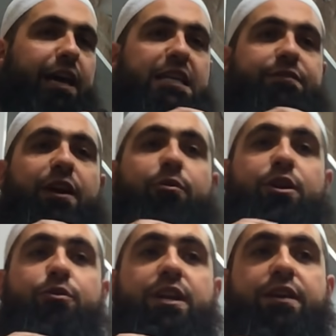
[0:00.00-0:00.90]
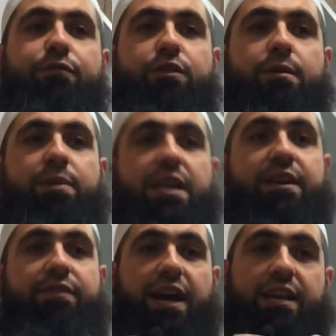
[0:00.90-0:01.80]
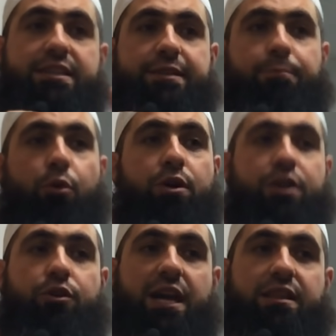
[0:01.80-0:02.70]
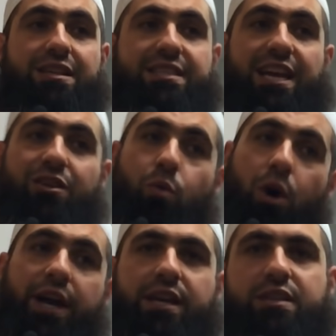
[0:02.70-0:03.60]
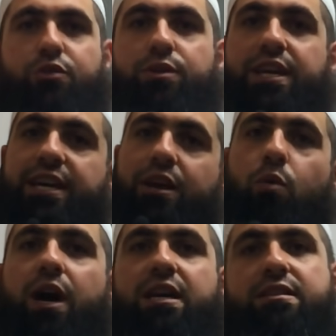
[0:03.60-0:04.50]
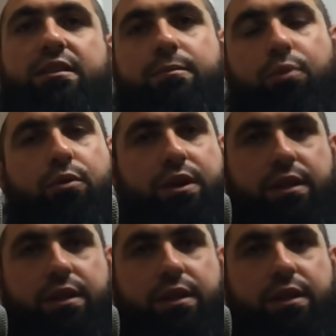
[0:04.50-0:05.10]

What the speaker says: is very unique for the believer, and it's important you understand why it's unique and why is it important.